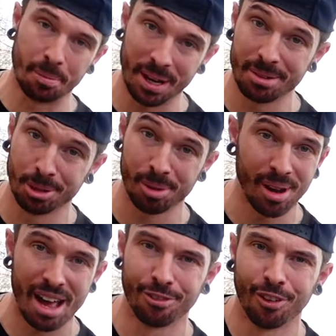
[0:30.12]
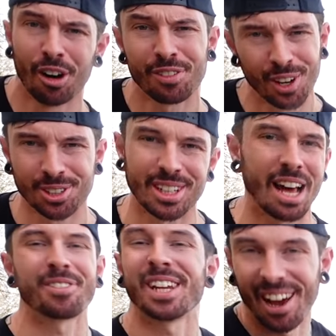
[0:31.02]
B M W M four, if you've not saw
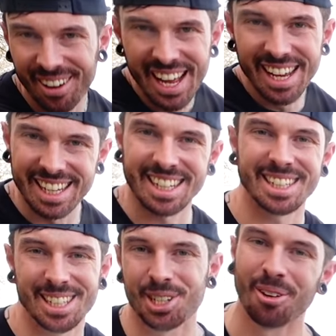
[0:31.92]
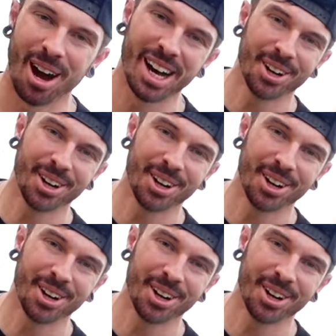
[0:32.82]
that video, click in the top right-hand